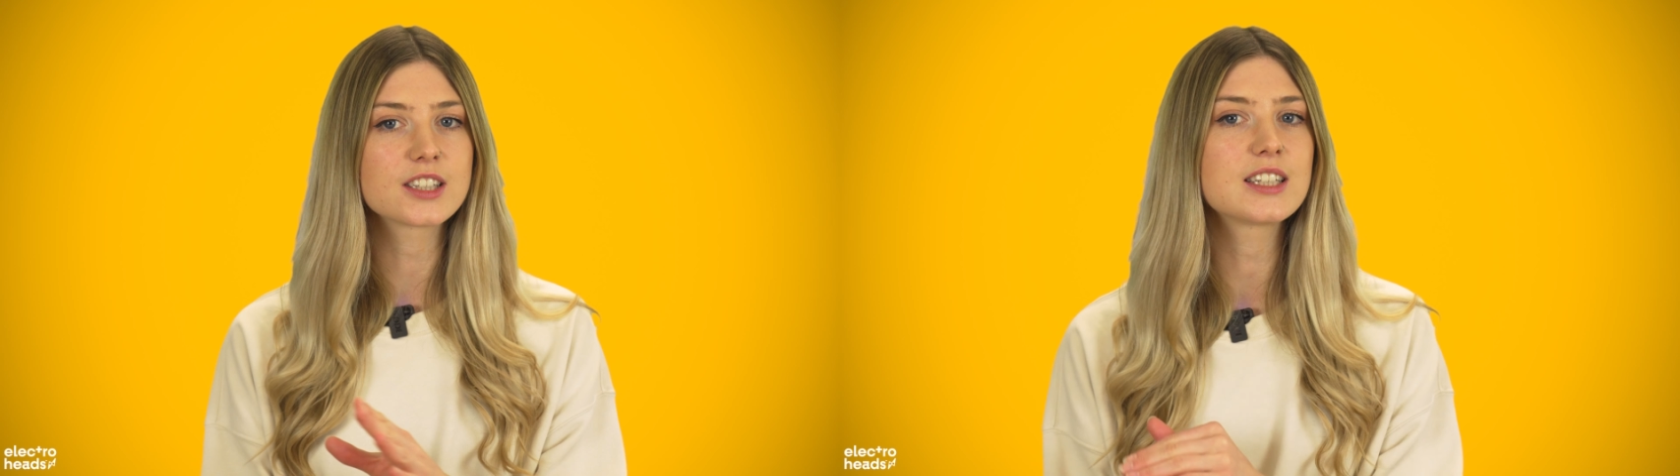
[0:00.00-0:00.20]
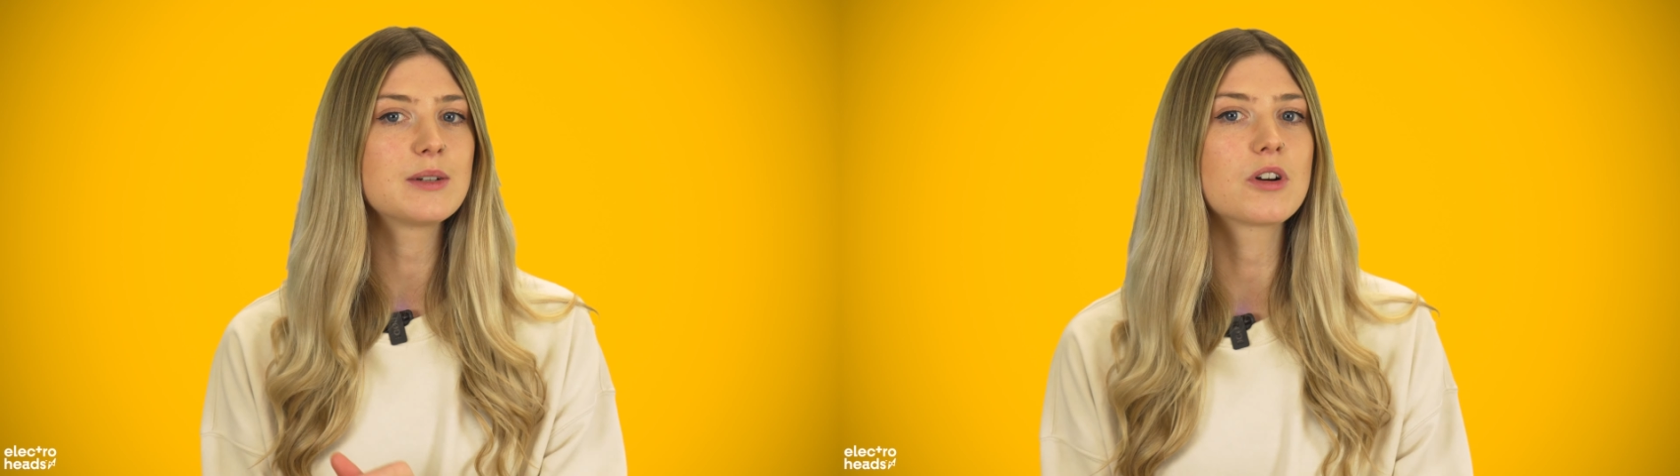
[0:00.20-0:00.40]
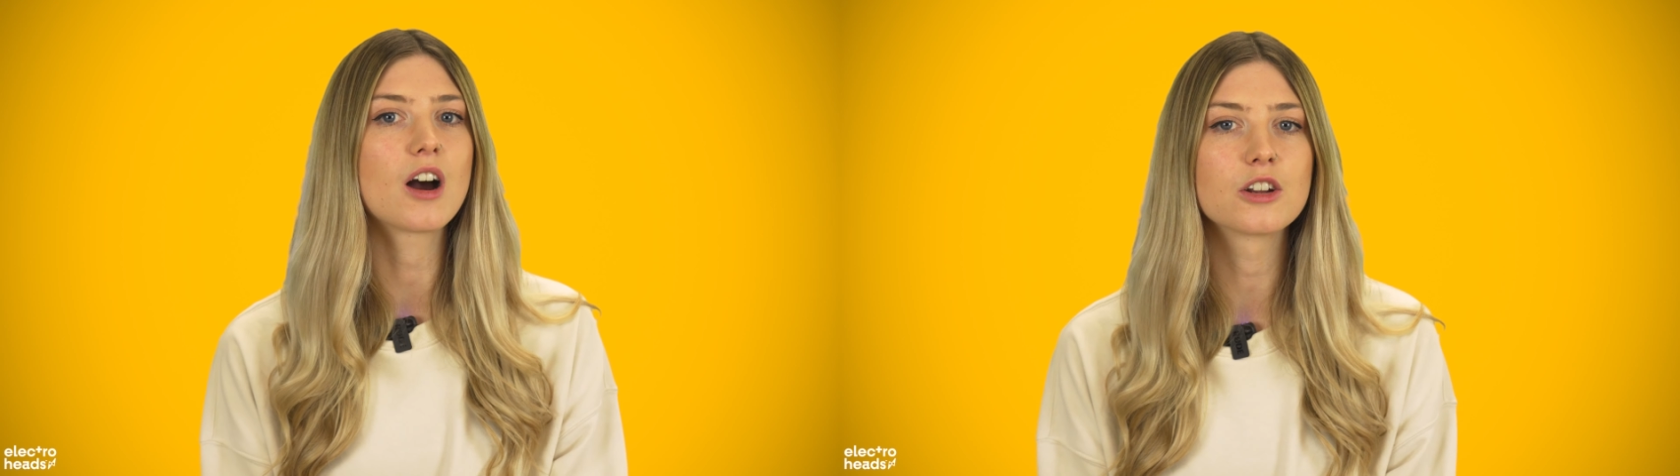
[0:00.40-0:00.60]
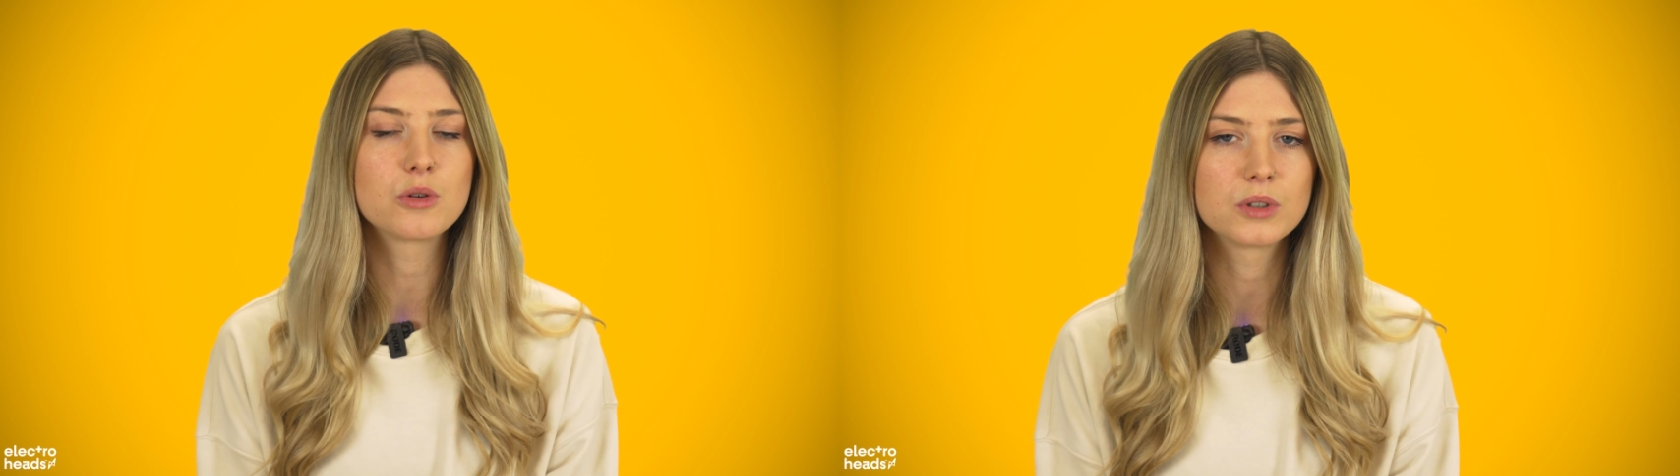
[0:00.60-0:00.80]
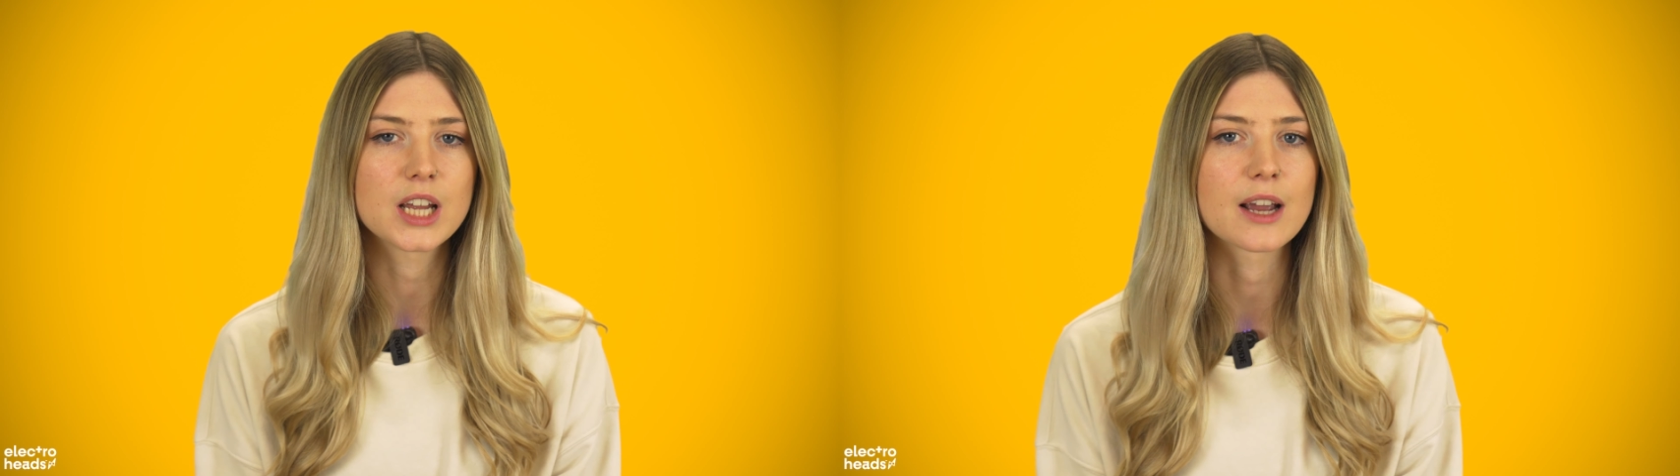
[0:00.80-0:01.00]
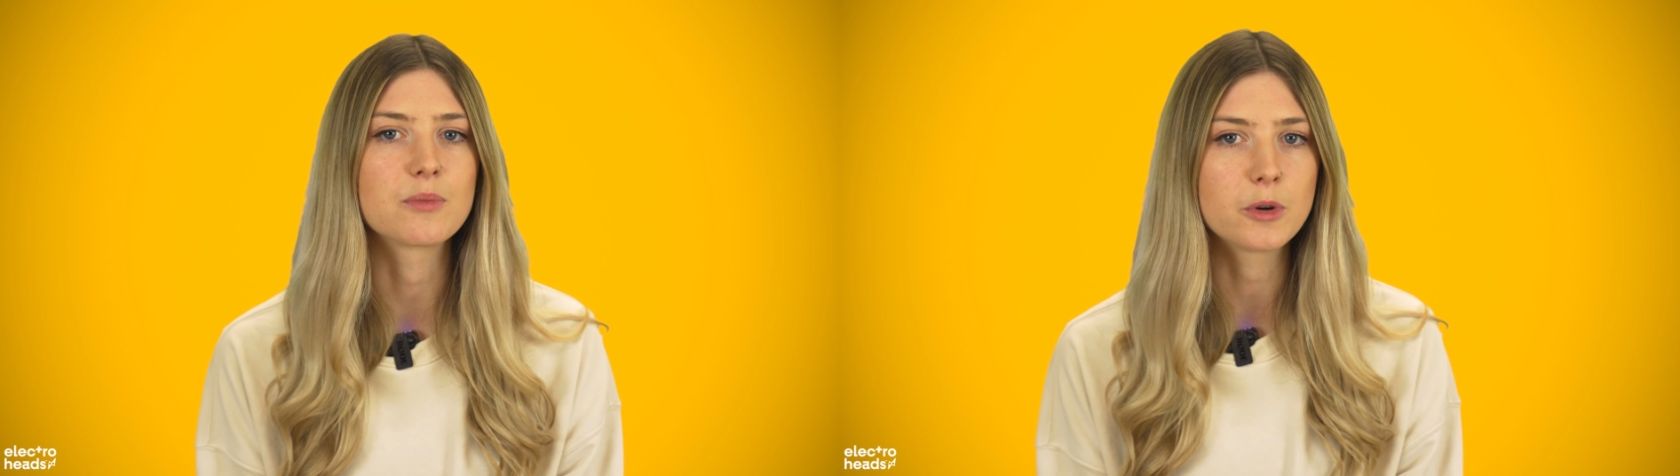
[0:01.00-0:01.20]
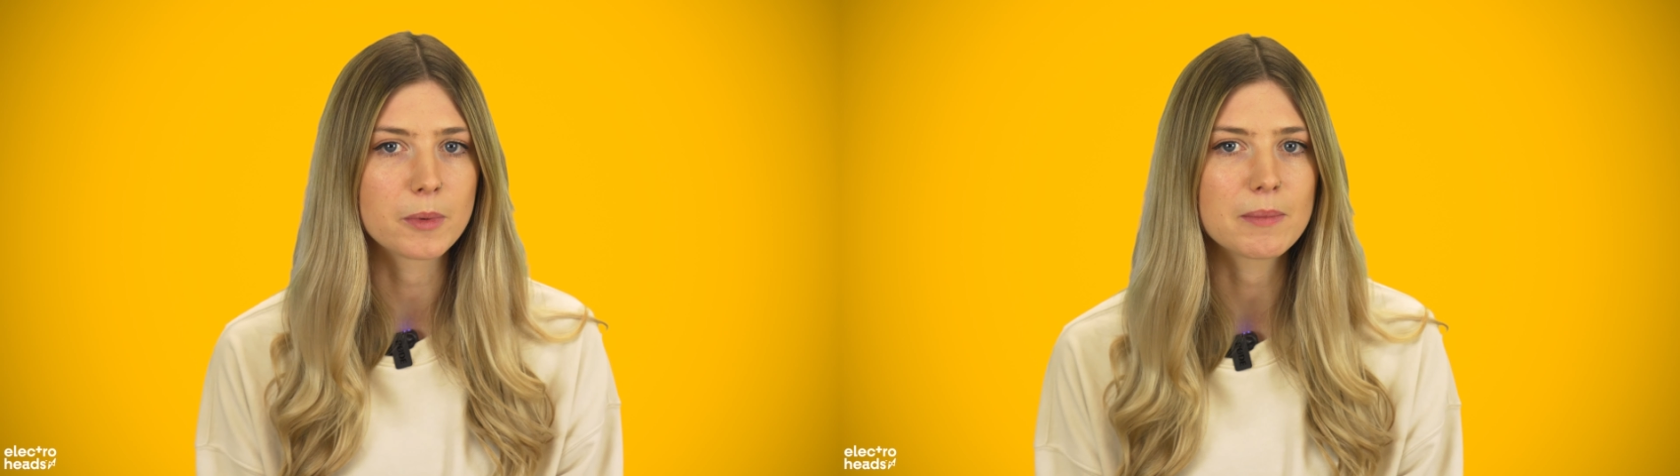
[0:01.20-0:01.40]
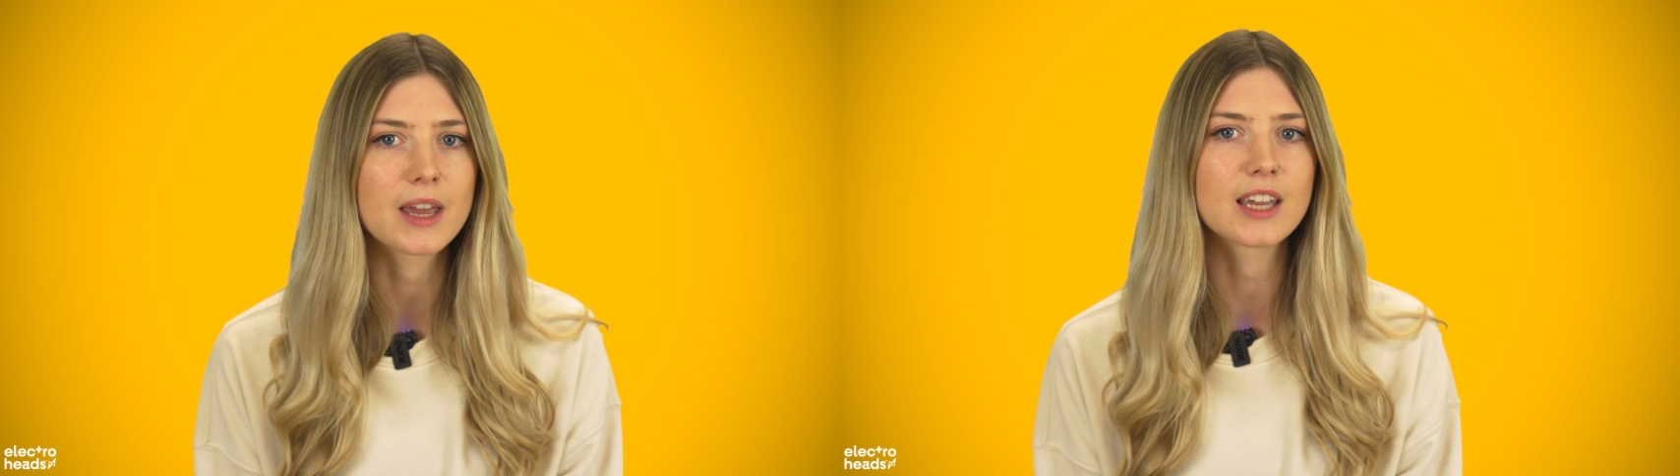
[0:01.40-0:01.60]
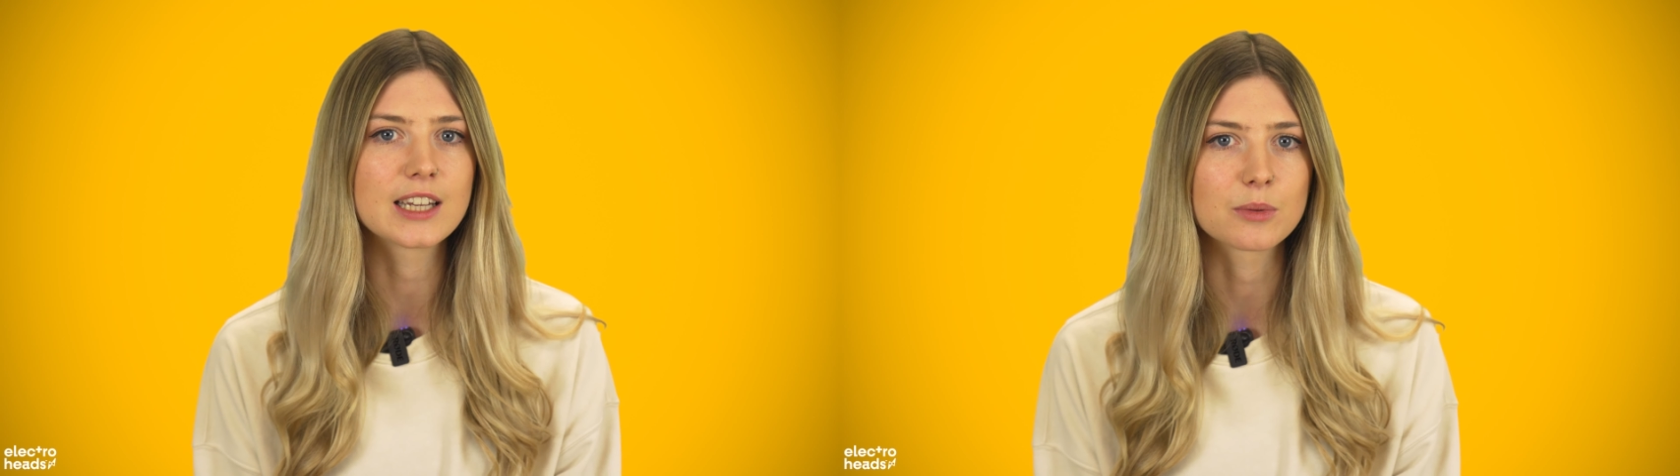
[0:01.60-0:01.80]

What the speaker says: to see what kind of cool tech will be making